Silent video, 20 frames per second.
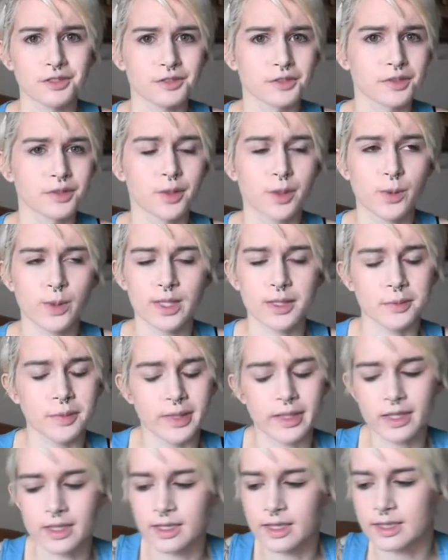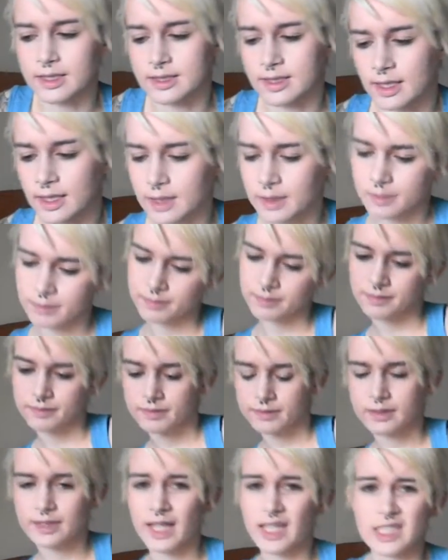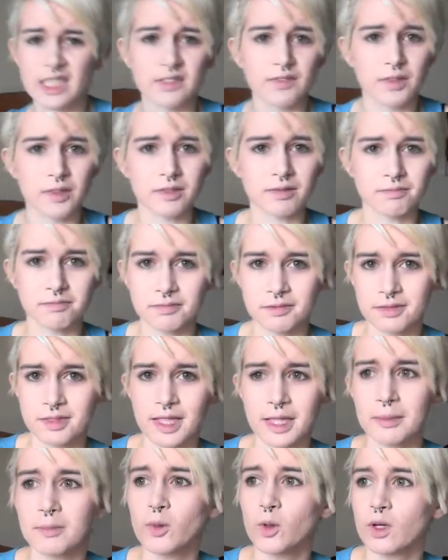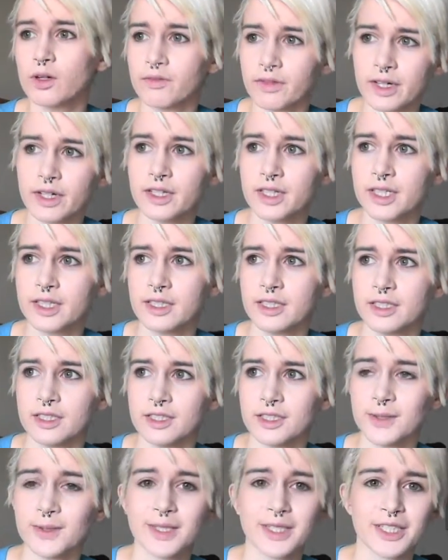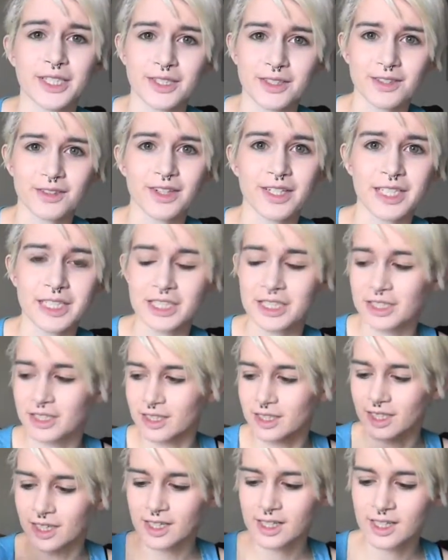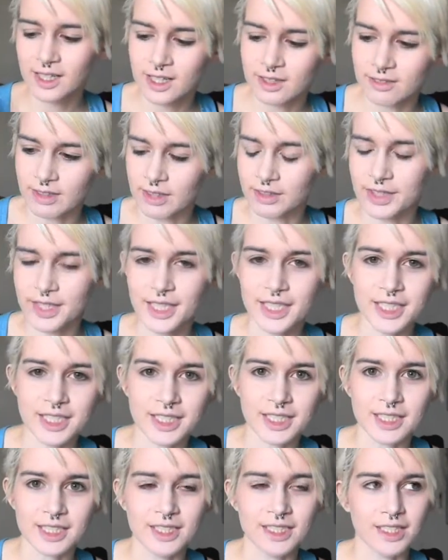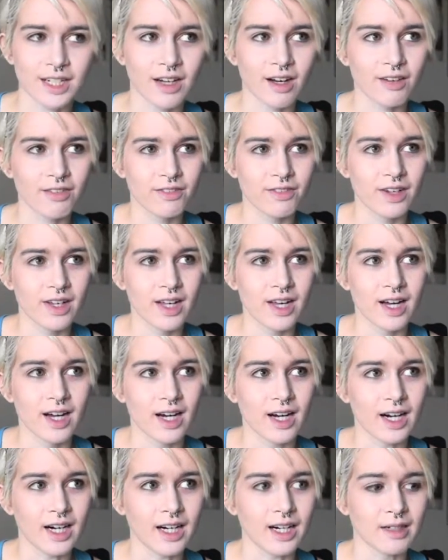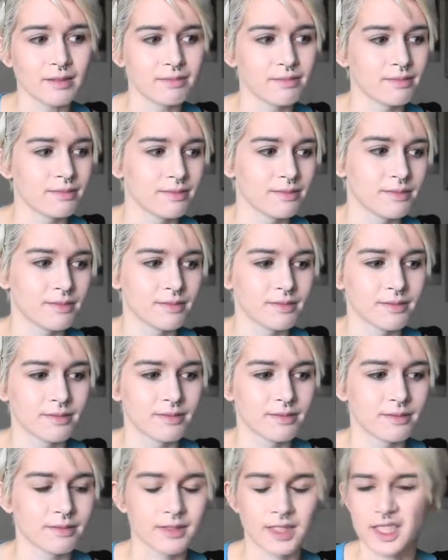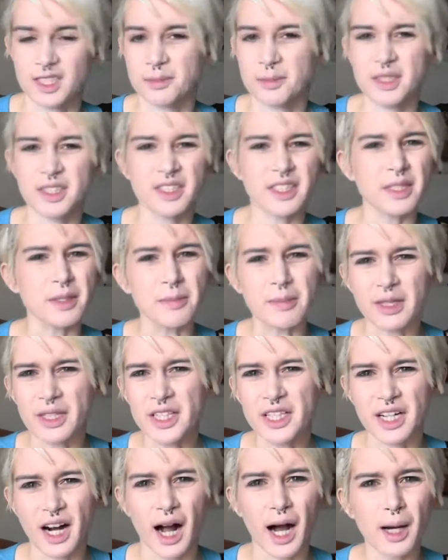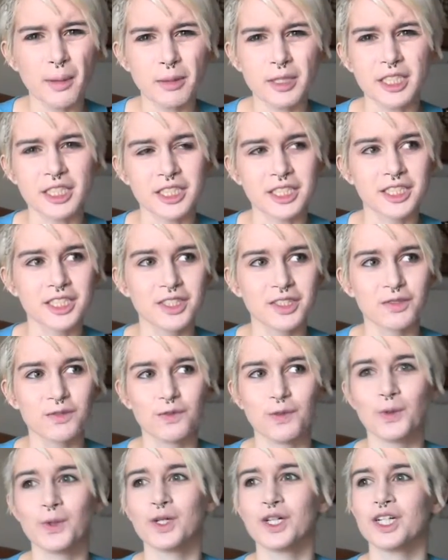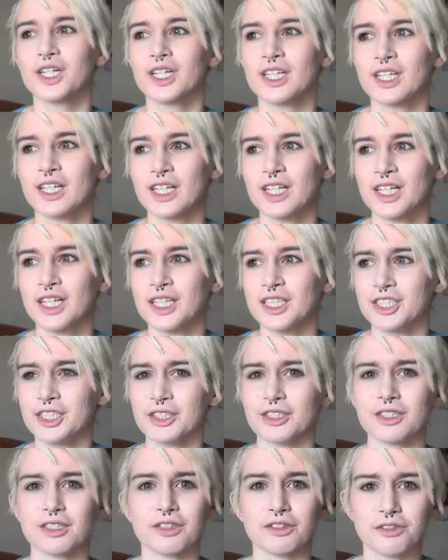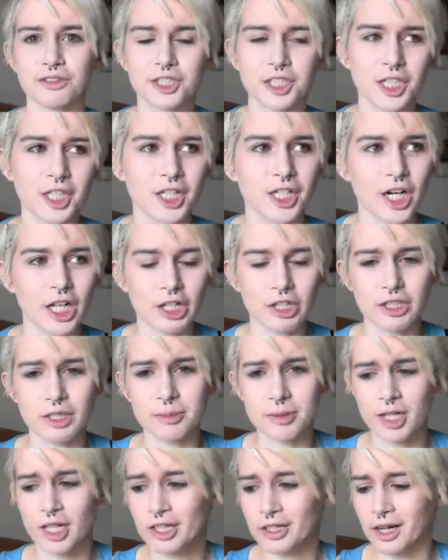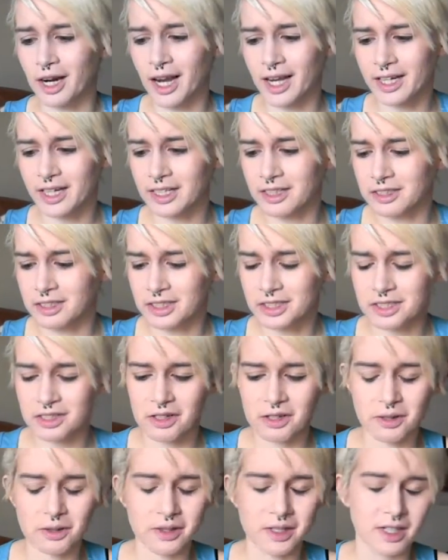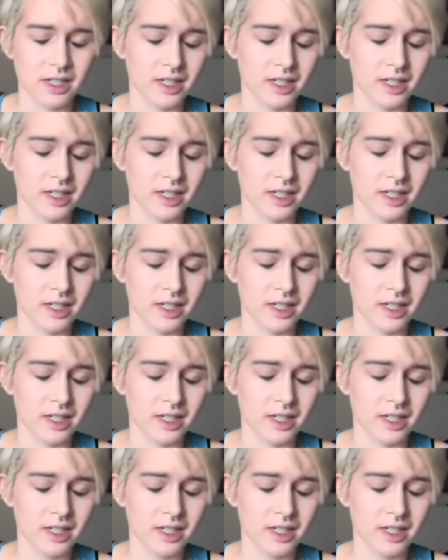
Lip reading: through real quick because that's even like more varied than doing your regular foundation and stuff. Because I mean, there's like a million options for your cheek color, lip color, eye color. So